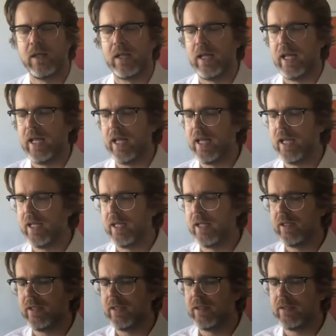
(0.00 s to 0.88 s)

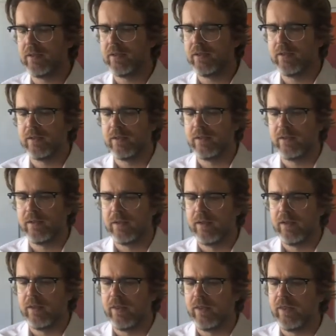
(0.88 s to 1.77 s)
And
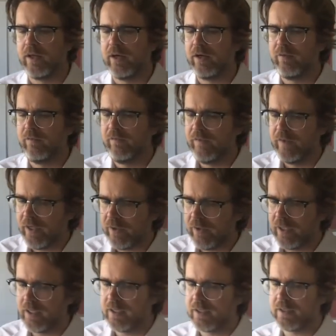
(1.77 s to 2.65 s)
there are
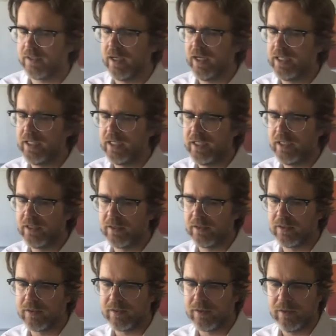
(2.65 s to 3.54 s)
various
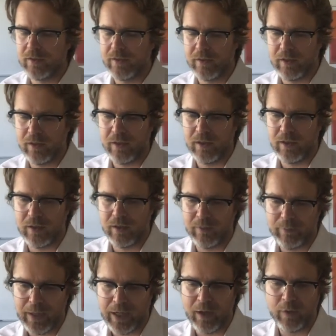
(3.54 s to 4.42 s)
ideas
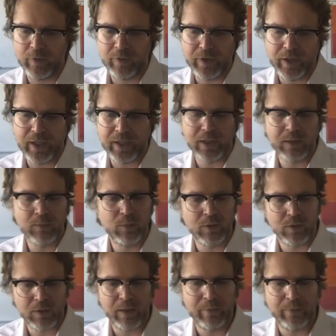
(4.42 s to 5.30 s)
about that, and
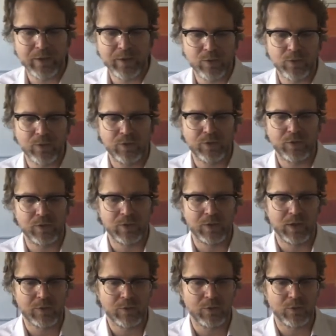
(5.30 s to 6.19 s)

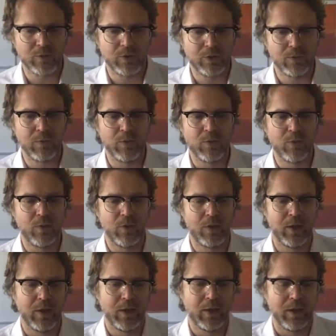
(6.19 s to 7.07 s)
I'll talk to you more
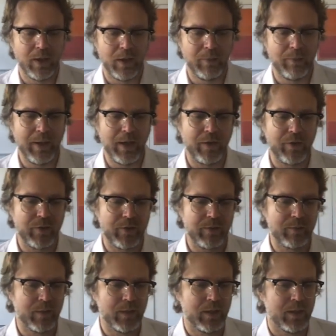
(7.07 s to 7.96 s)
about
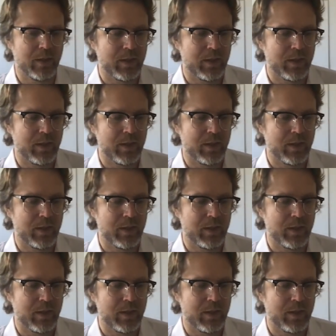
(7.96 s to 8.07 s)
them